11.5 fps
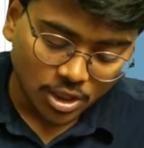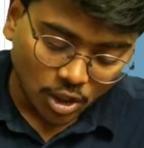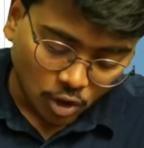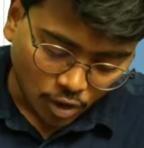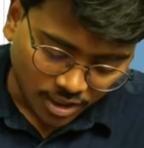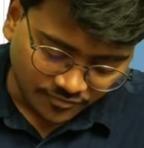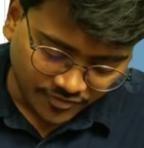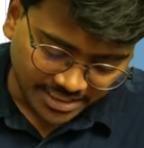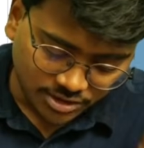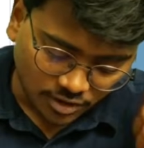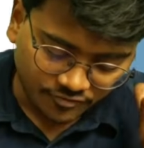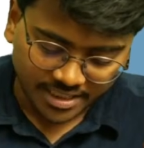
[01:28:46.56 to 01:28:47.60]
conflict
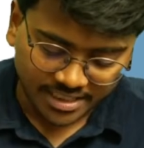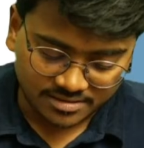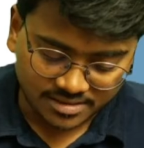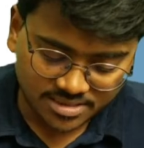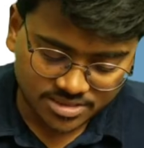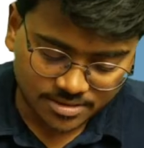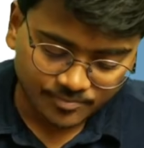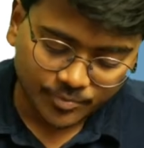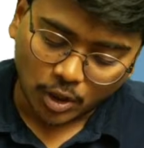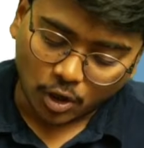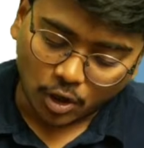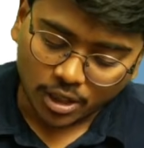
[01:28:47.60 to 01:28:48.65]
of interest
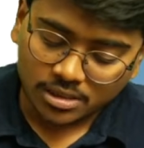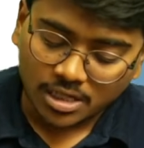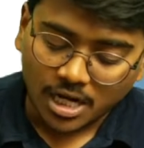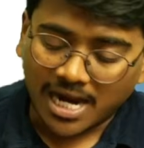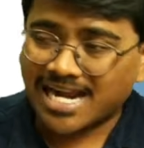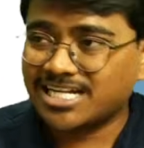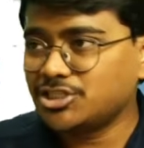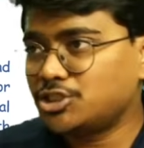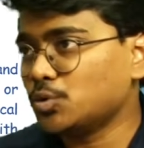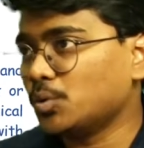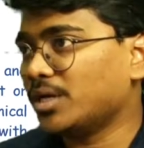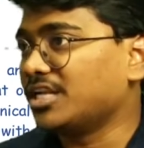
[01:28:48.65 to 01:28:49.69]
or
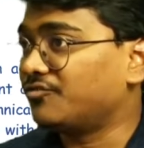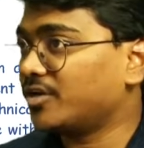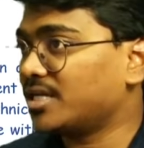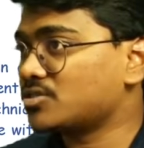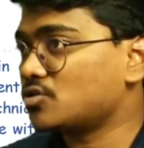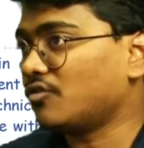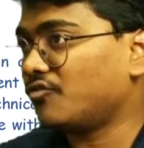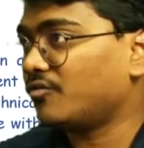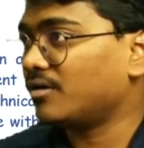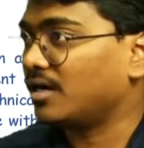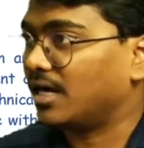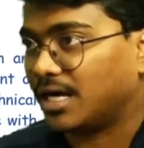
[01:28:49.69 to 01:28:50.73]
undue influence of
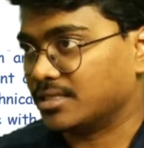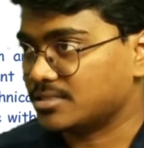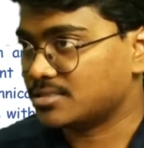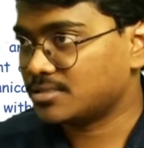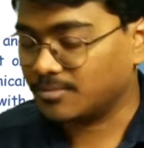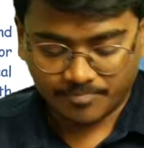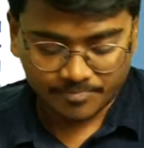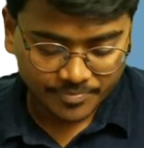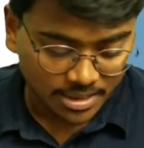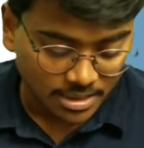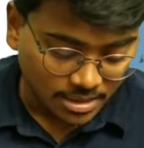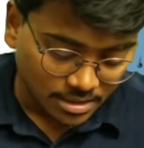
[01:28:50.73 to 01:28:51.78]
others.
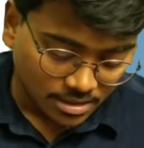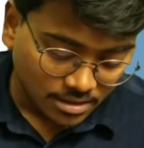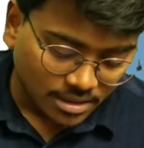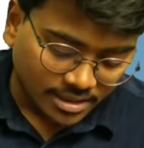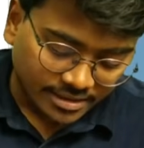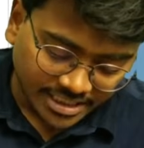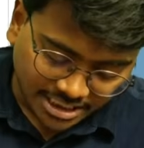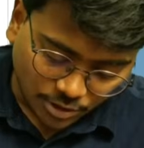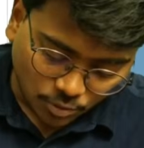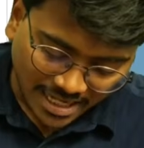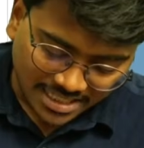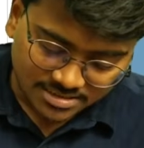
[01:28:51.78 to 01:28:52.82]
It
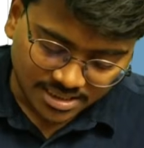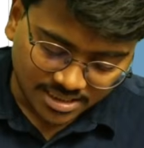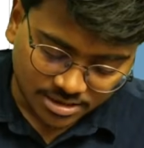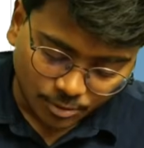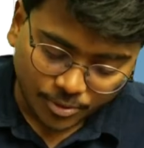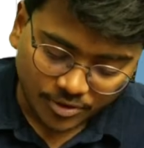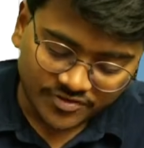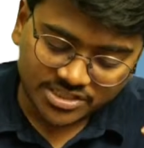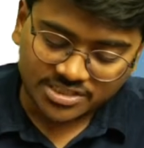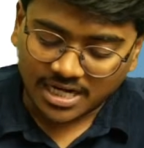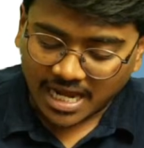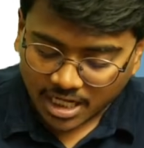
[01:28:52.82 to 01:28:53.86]
requires that
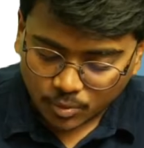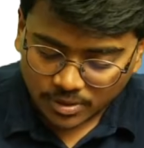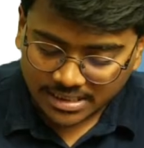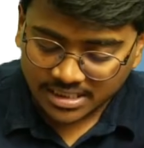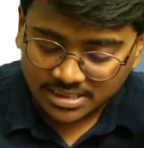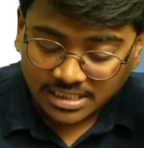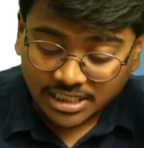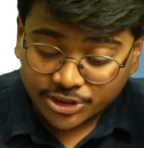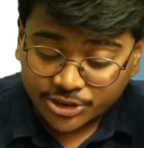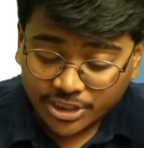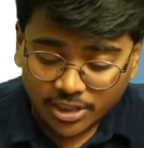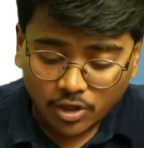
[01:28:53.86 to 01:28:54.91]
professional accountant
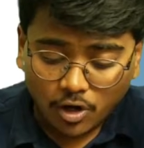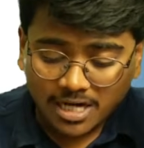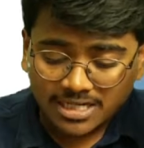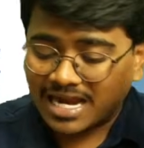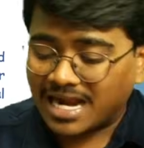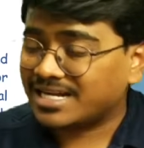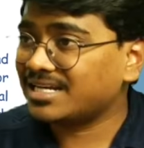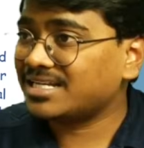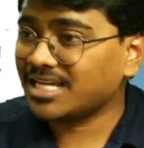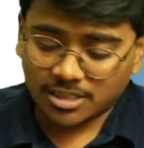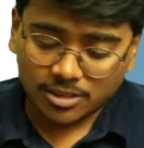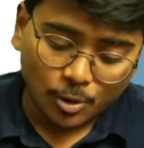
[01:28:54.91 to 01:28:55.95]
shall not
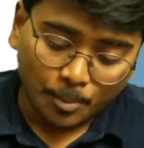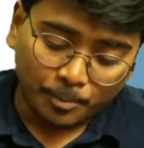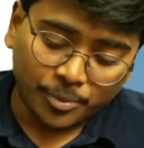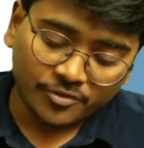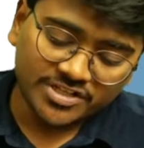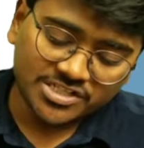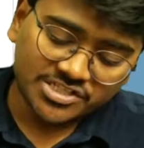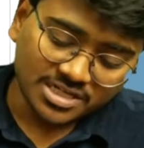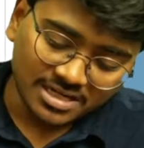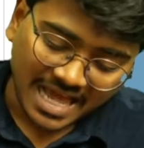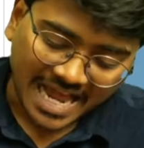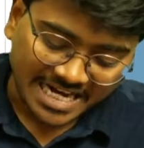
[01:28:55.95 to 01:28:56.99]
undertake professional
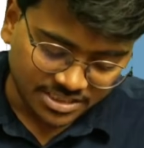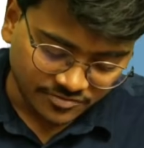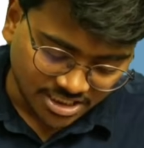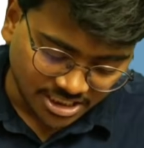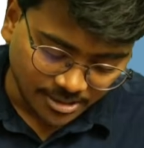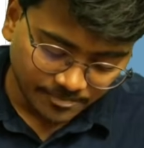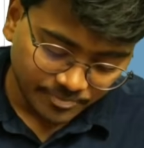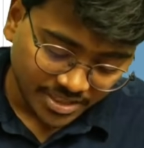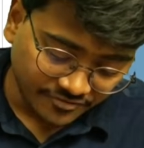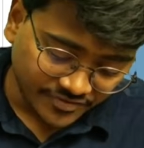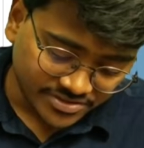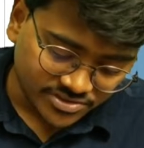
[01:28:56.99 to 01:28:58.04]
activity
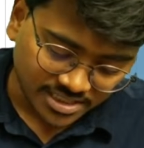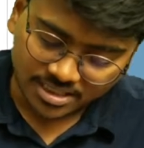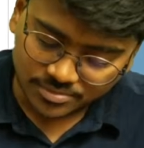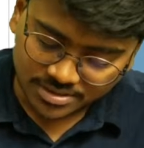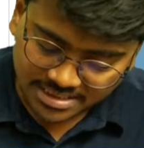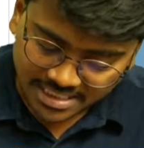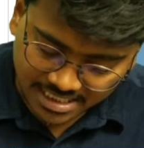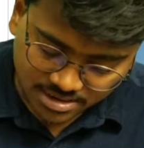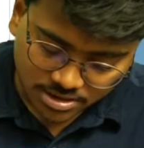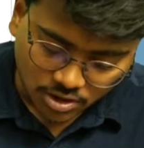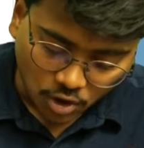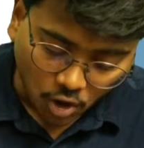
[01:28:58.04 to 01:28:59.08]
if a
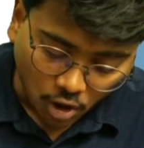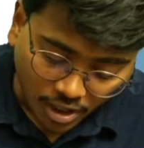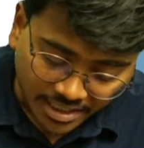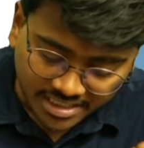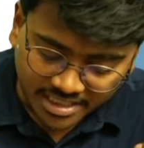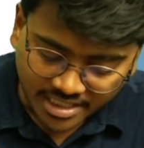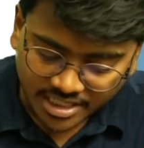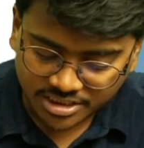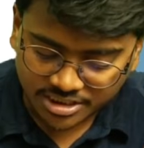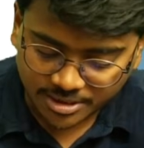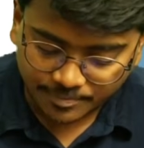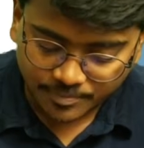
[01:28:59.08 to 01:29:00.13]
circumstance or a relationship